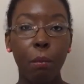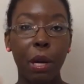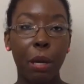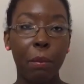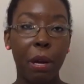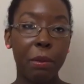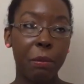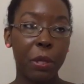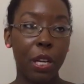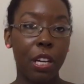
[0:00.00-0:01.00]
my
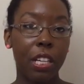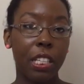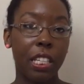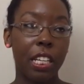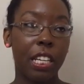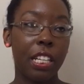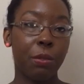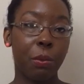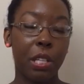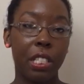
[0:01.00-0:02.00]
mommy blog and
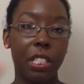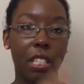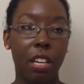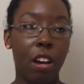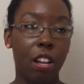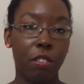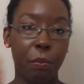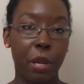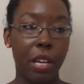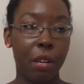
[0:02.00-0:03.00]
as well as all
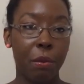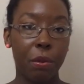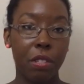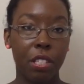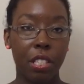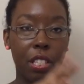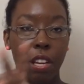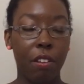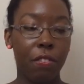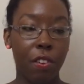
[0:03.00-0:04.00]
of my
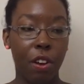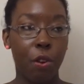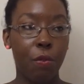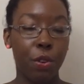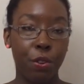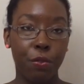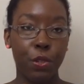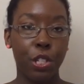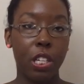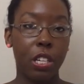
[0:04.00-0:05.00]
stuff over
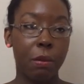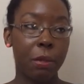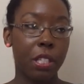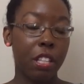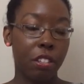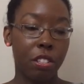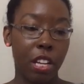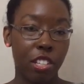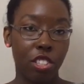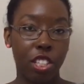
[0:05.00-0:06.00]
for Southern
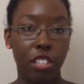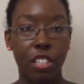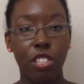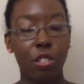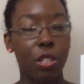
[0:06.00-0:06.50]
Sagittarius.